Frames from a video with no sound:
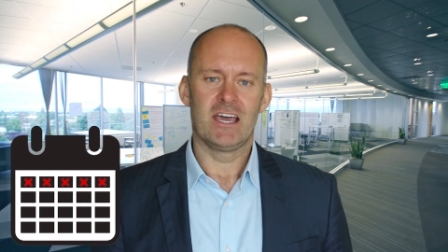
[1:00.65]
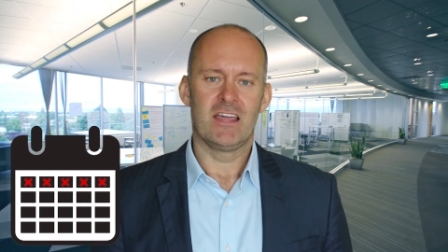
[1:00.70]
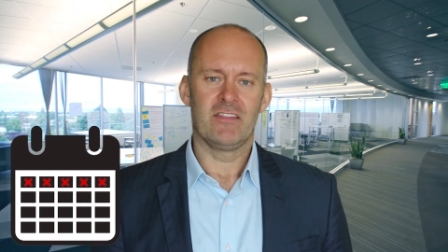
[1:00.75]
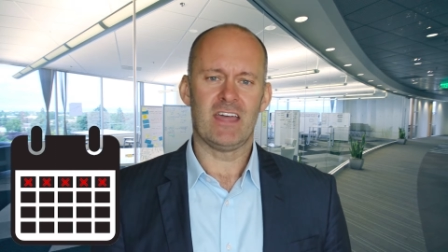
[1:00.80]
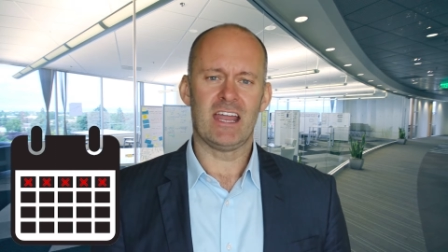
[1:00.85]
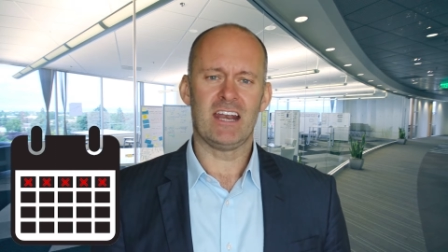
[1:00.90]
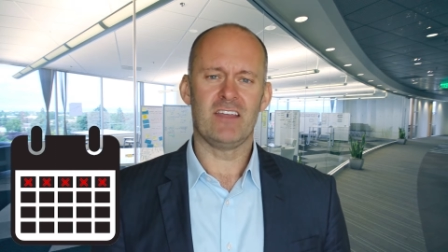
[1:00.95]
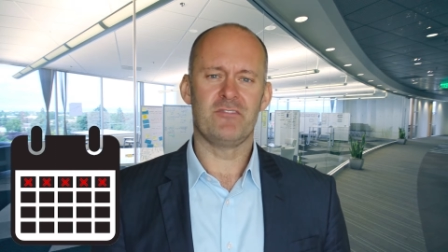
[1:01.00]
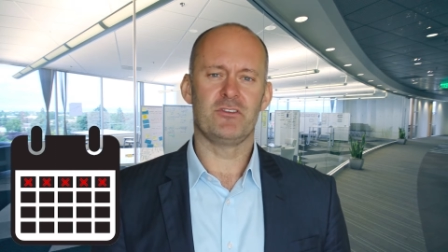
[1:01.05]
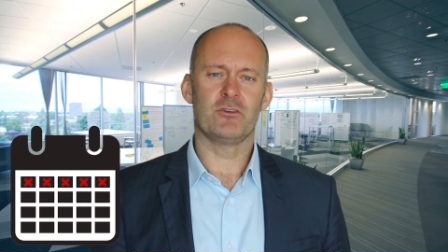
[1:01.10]

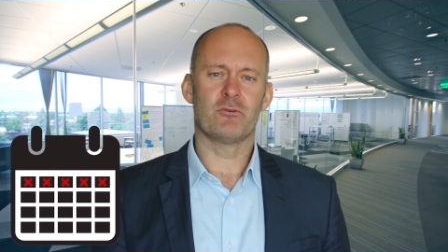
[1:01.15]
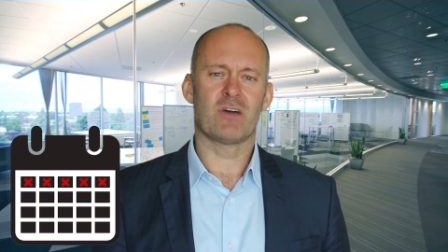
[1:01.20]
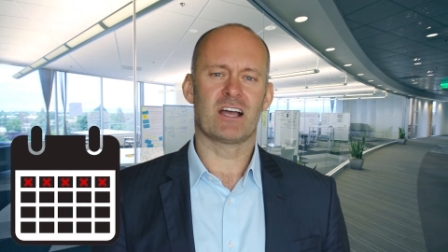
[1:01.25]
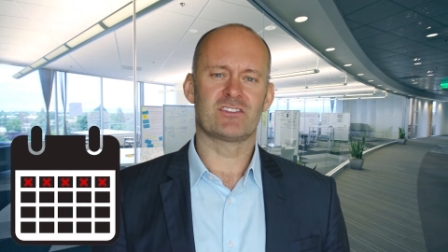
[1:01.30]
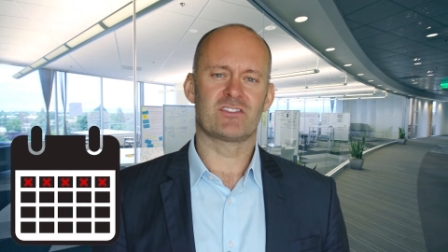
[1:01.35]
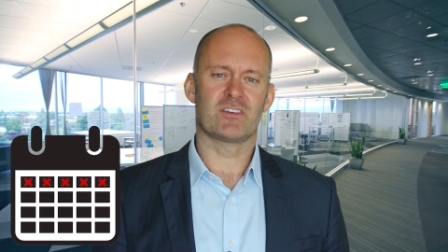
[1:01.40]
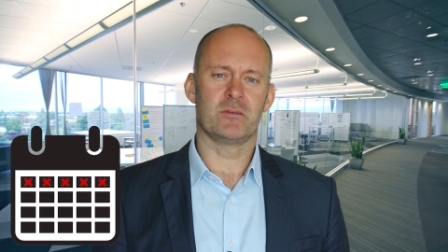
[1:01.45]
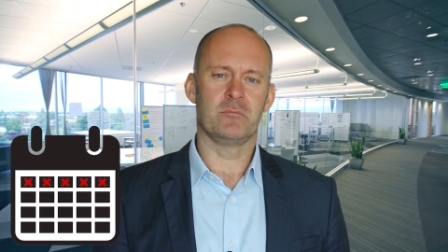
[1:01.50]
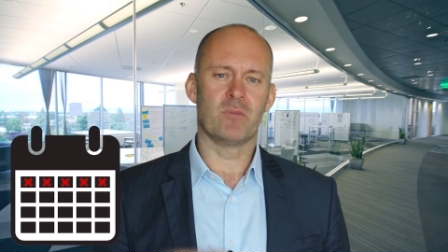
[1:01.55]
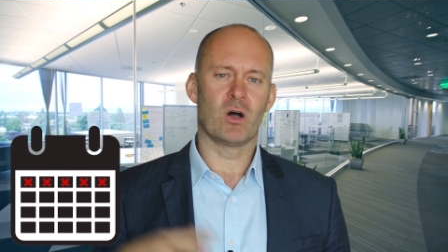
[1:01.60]
Then if you
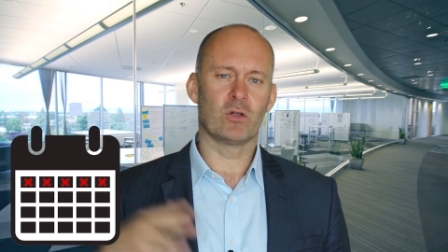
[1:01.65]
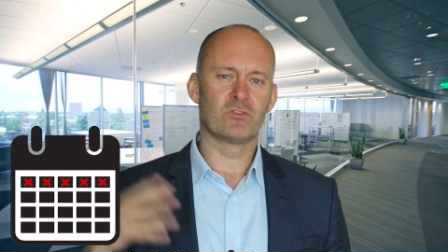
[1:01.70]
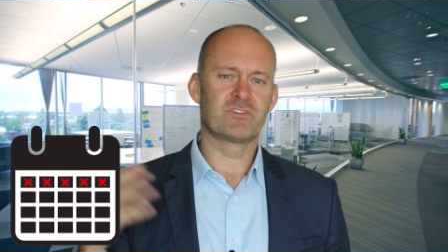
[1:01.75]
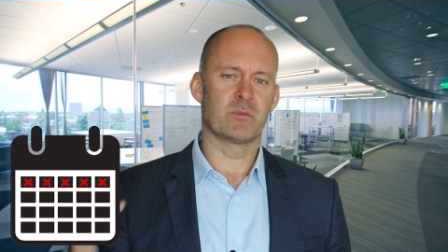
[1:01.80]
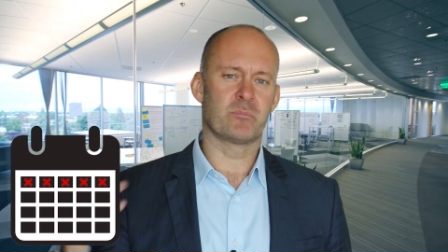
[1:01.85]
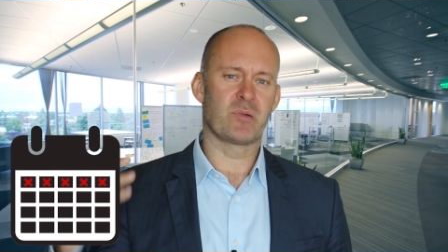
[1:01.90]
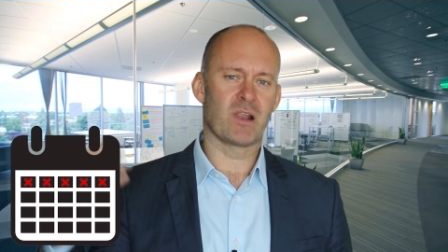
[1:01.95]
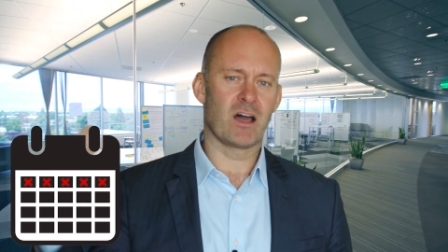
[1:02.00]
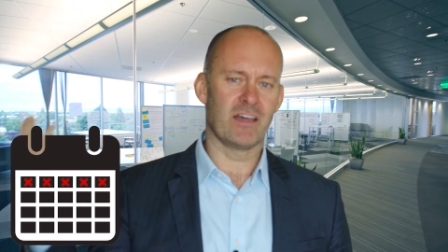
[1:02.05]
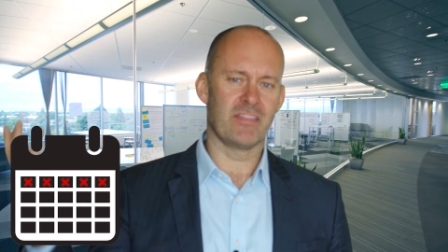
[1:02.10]
actually
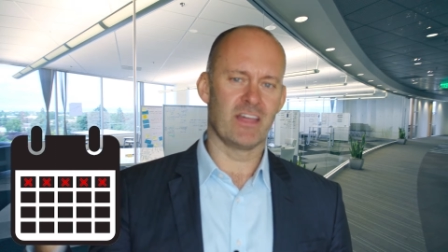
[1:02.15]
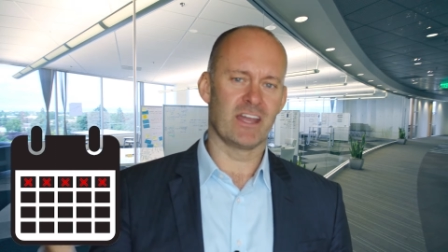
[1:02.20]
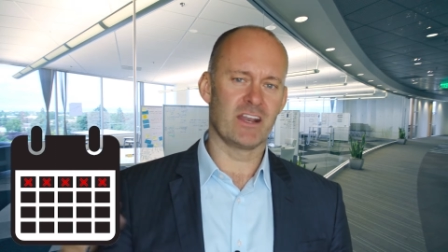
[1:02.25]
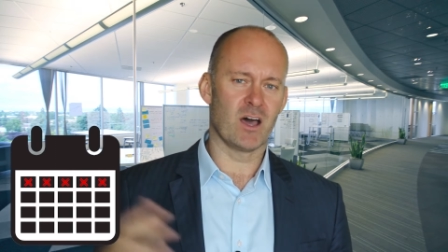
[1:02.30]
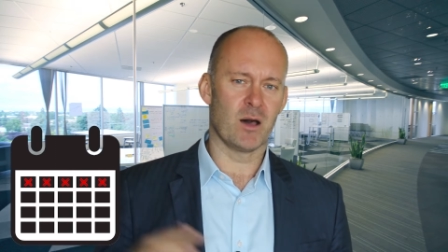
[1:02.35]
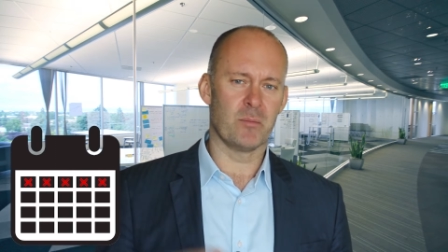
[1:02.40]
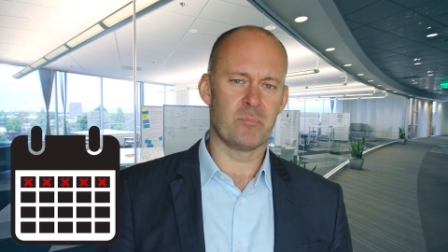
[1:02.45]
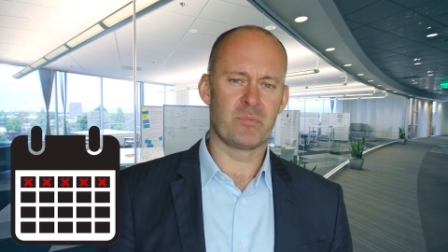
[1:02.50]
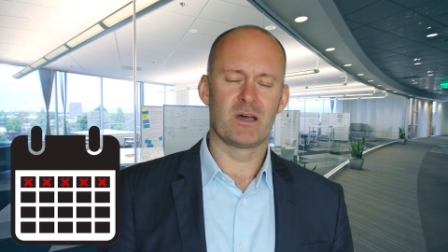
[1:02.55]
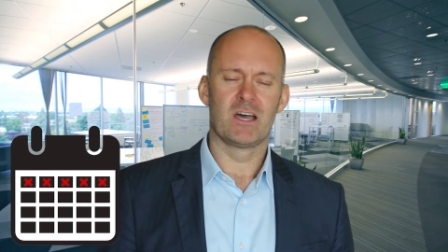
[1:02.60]
multiply that
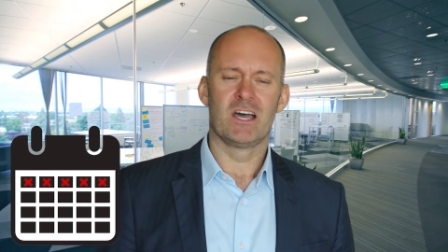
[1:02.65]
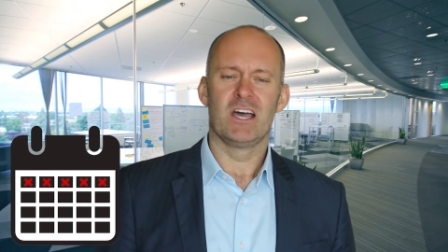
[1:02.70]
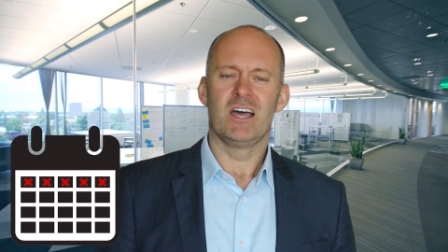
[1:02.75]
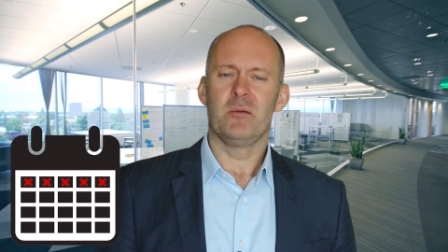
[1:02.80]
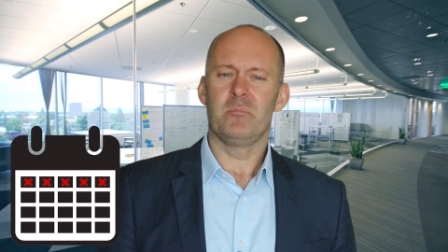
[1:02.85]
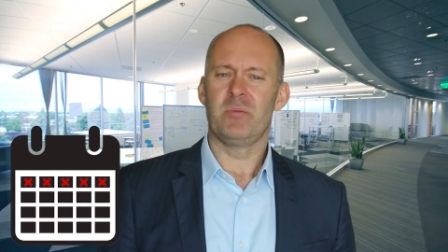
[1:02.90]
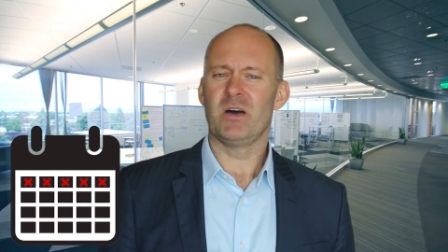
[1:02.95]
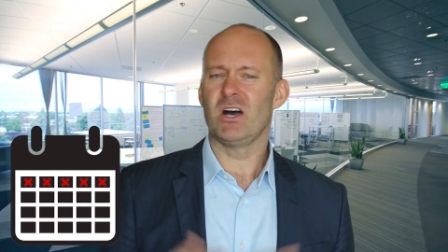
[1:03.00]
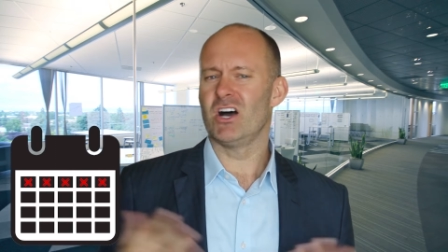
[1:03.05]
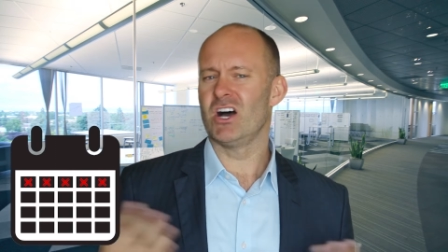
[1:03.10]
up,
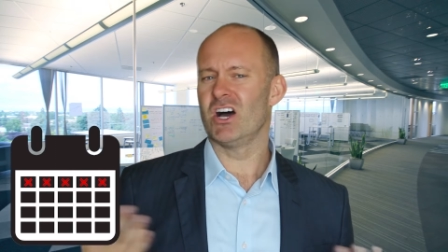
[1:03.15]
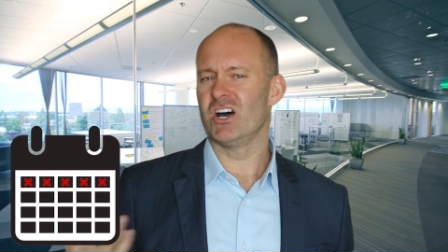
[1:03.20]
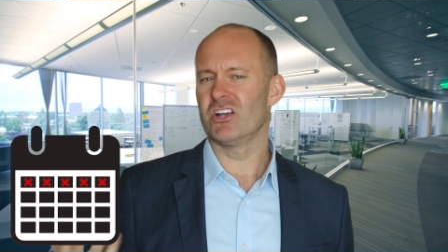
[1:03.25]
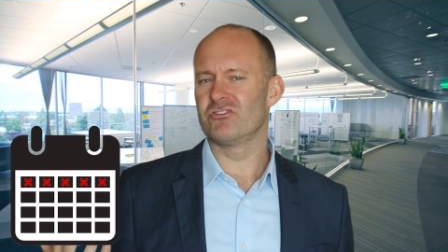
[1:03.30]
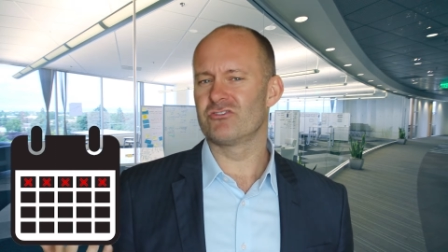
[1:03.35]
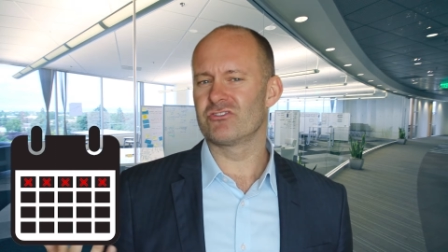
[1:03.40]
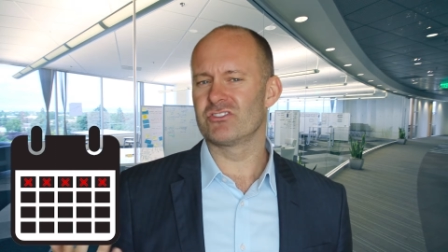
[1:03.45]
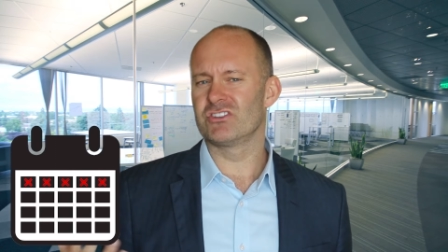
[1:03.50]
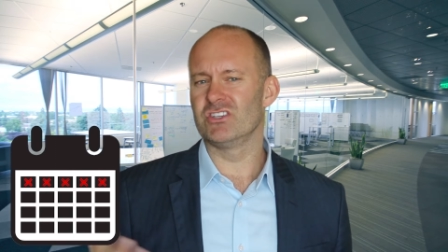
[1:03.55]
per 100